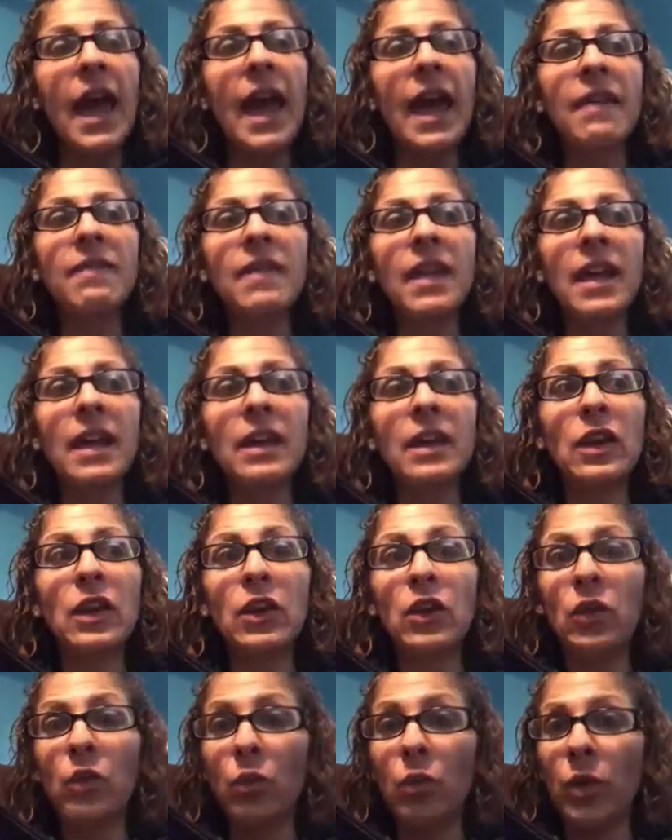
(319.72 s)
And then
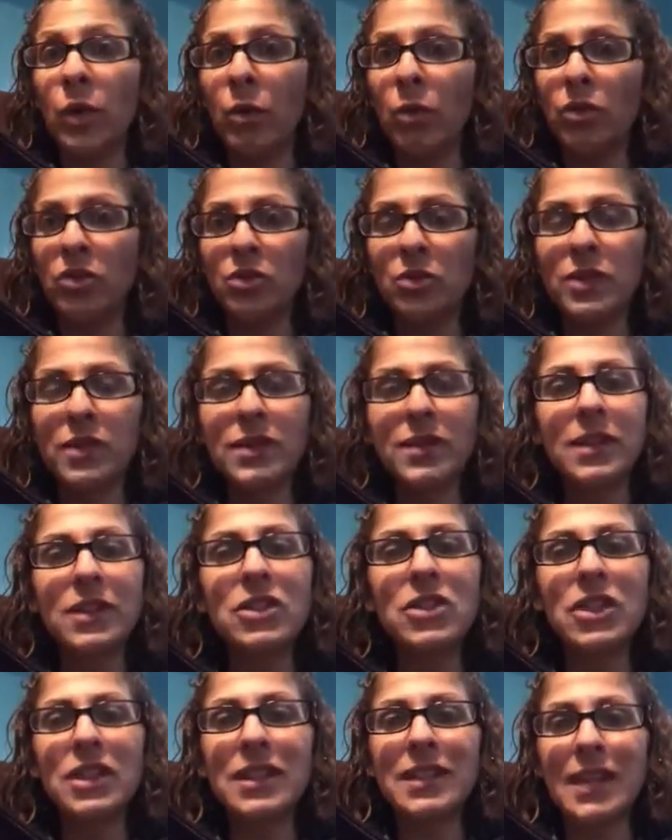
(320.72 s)
we will do a
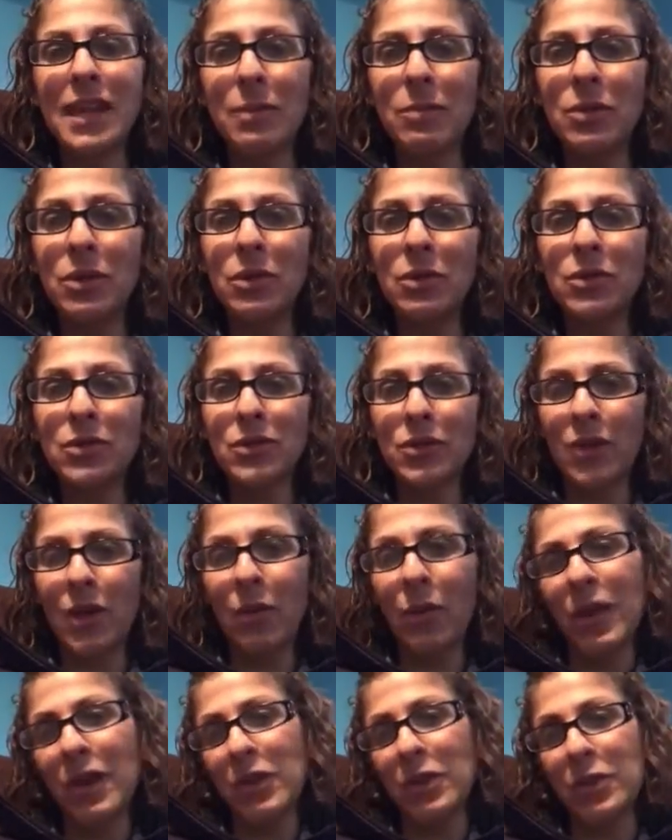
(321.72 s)
stitching debut, so
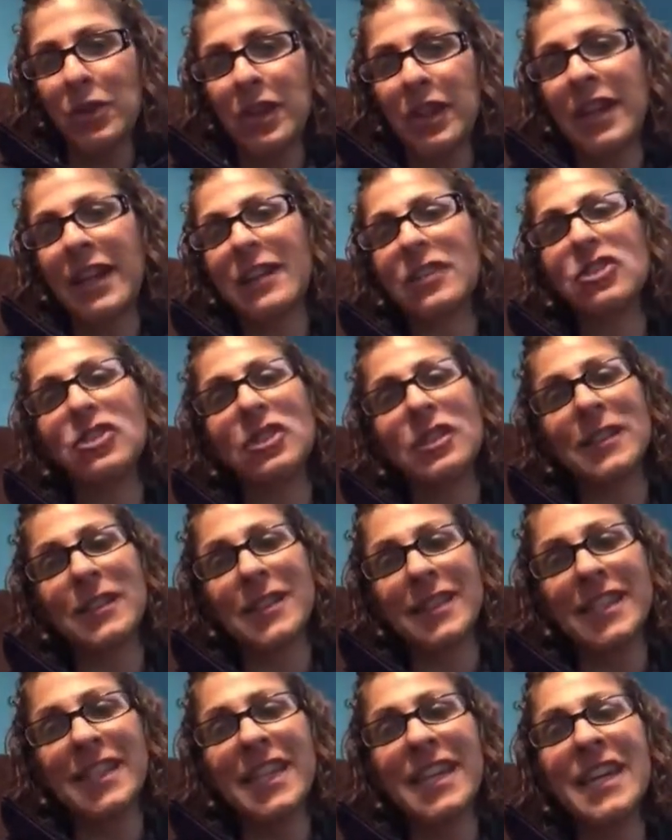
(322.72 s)
that way you can actually
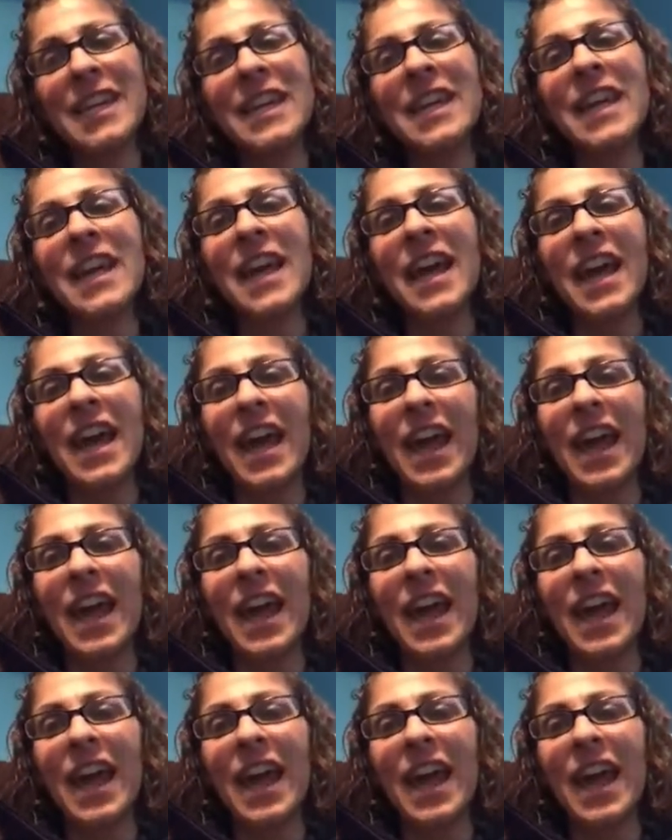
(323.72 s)
see